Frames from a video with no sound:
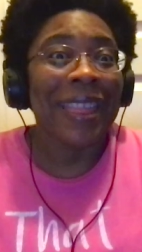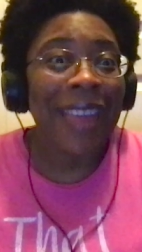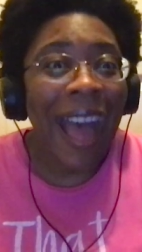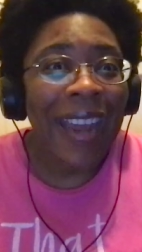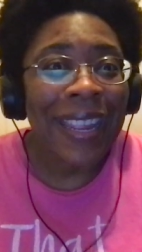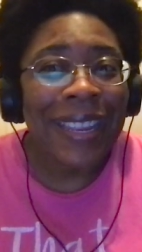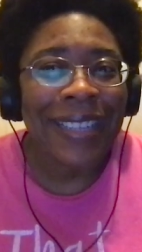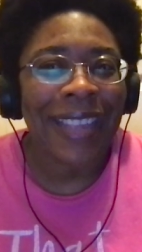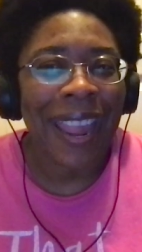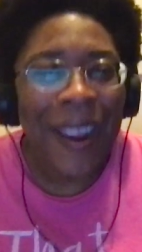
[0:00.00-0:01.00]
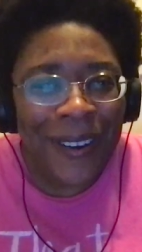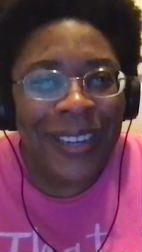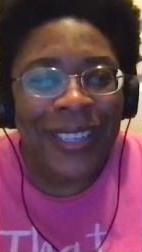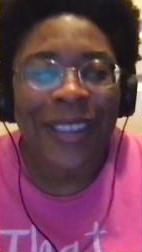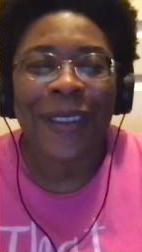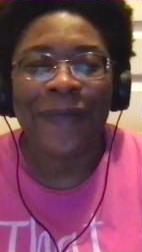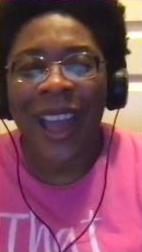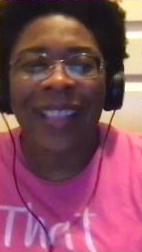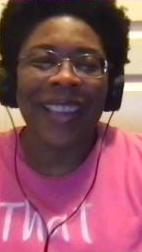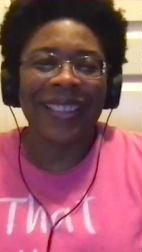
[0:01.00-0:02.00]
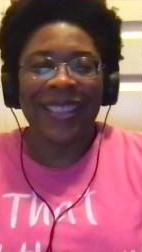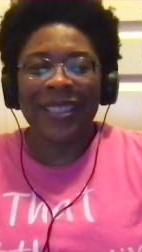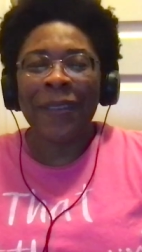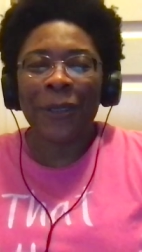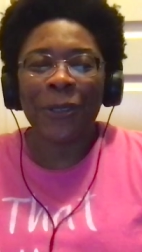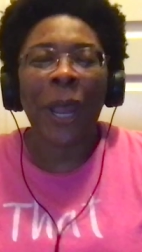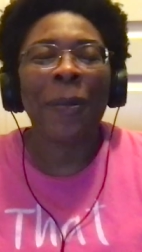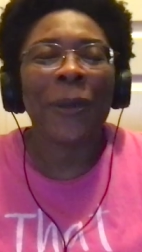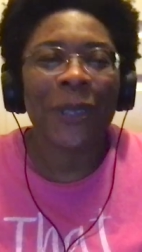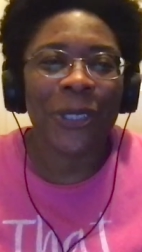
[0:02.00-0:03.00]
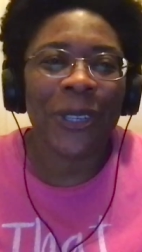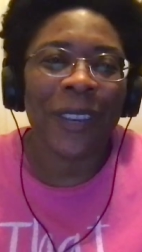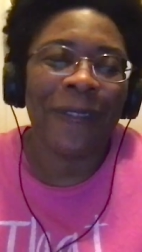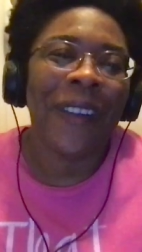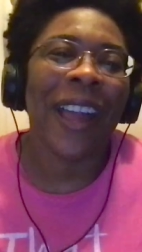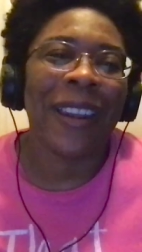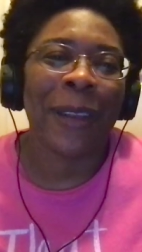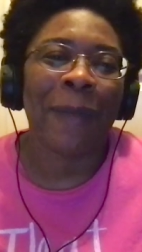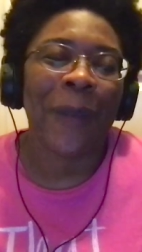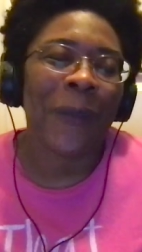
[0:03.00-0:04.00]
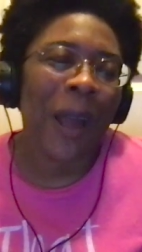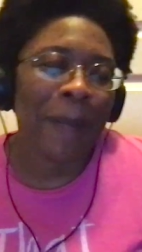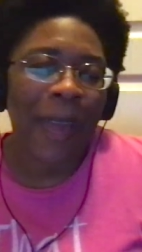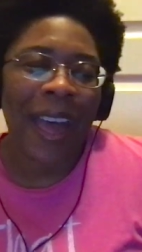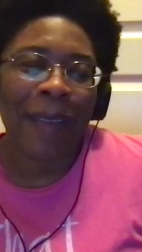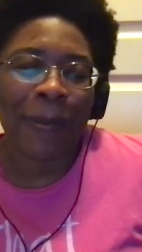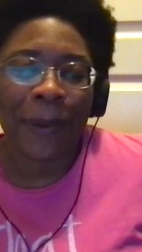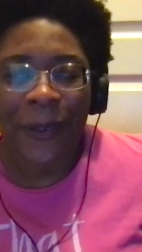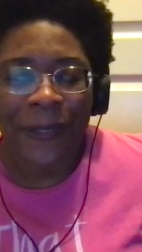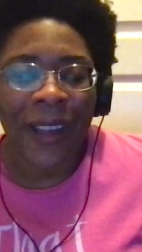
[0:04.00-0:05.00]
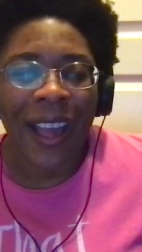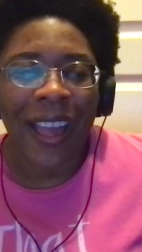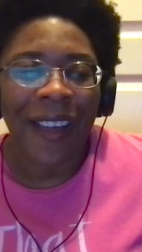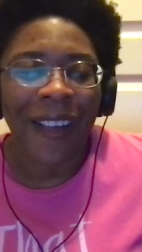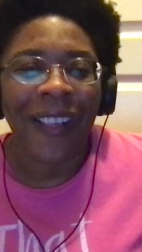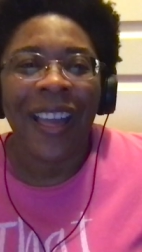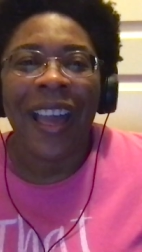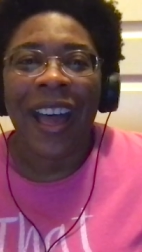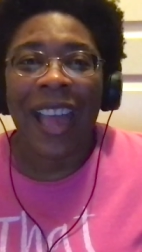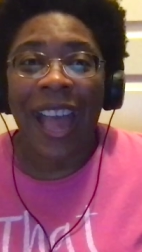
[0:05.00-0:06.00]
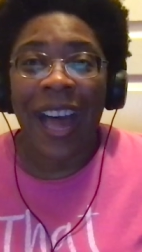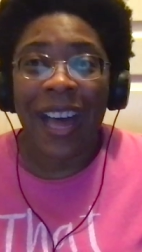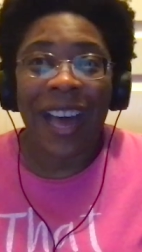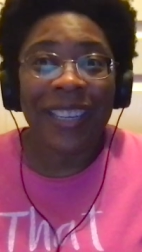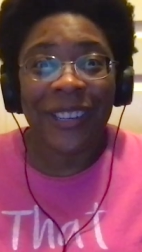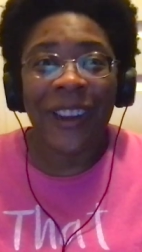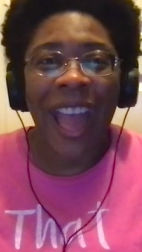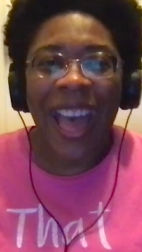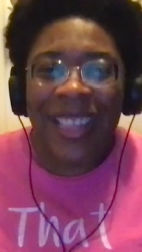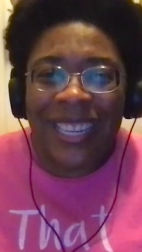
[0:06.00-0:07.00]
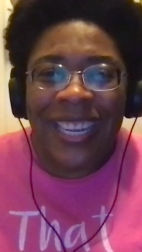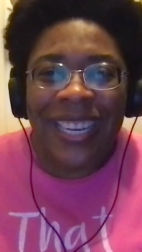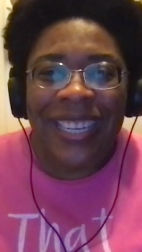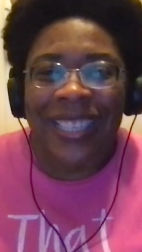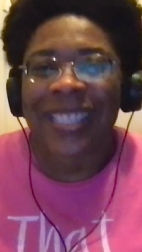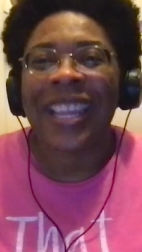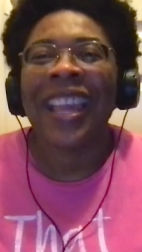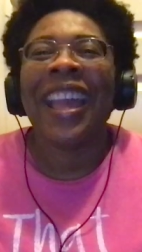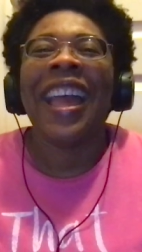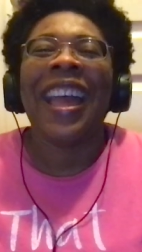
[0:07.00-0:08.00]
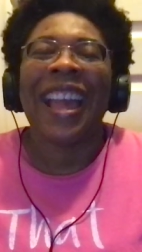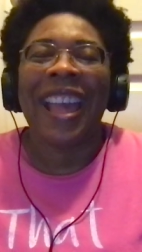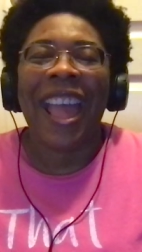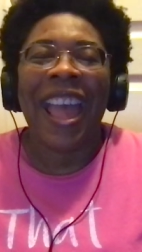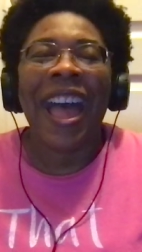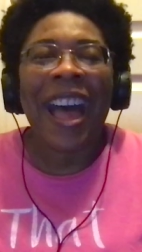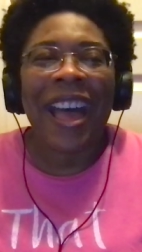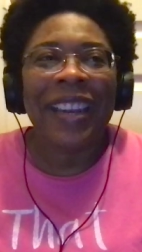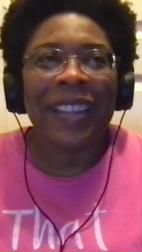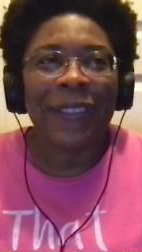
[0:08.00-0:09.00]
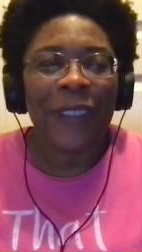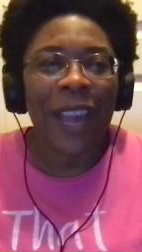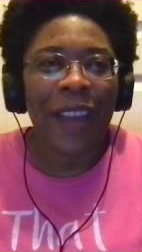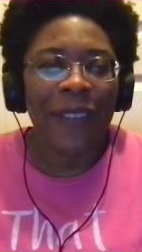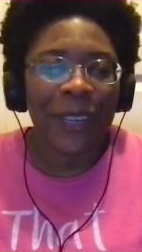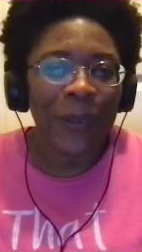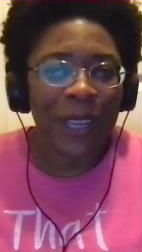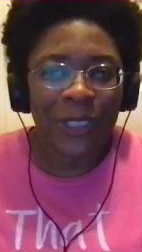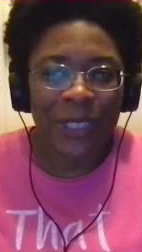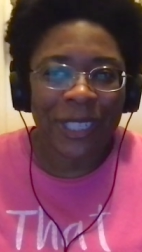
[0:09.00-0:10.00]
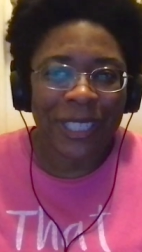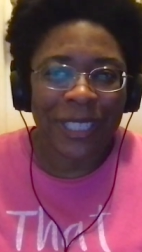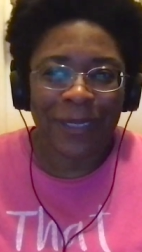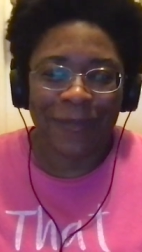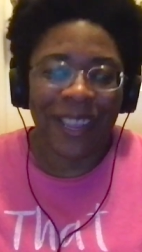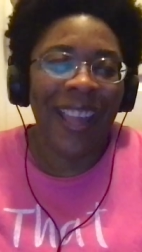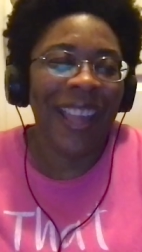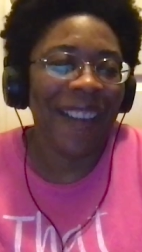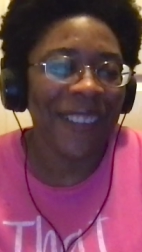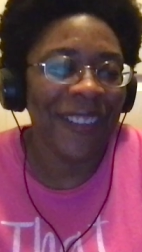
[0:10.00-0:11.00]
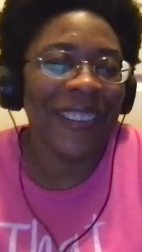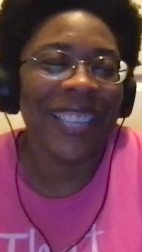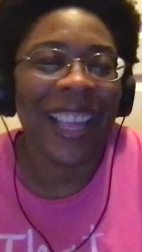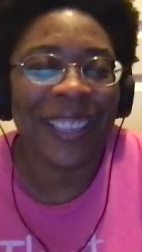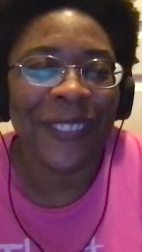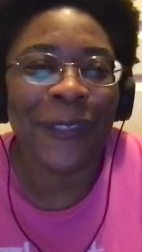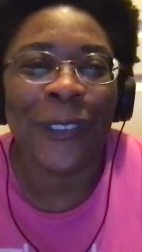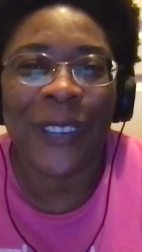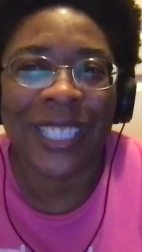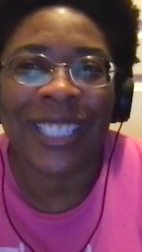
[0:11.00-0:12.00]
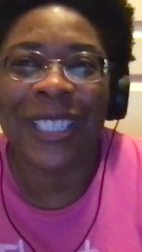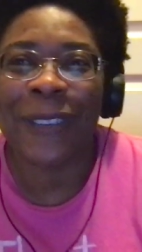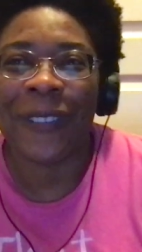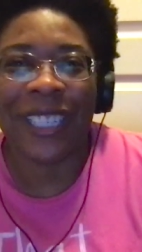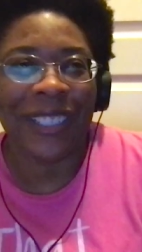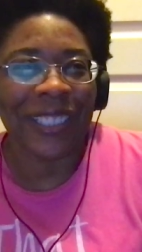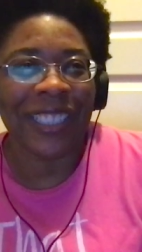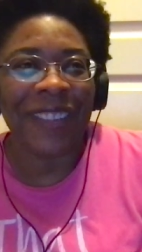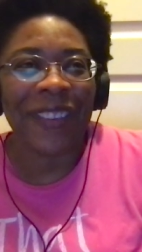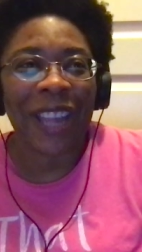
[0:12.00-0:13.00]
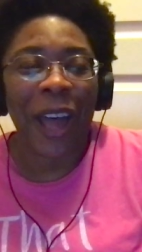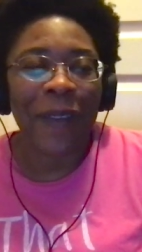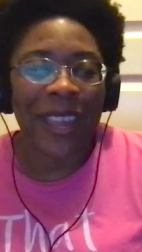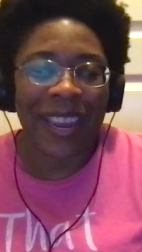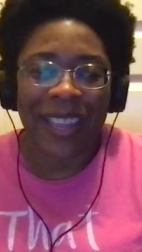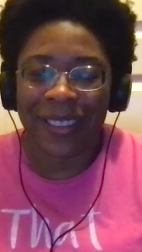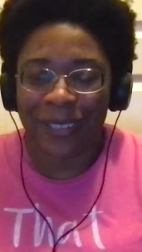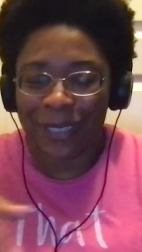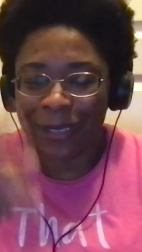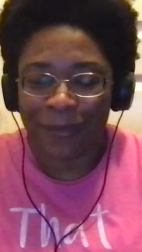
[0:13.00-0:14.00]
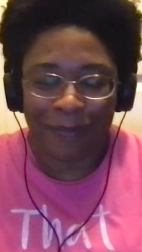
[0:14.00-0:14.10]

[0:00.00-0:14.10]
That is Harrington Pilot, the double travel, which you can find on my Wattpad profile uh, under Ellies. And if you have any questions, I haven't been telling people what to do, but you can leave a comment, and there's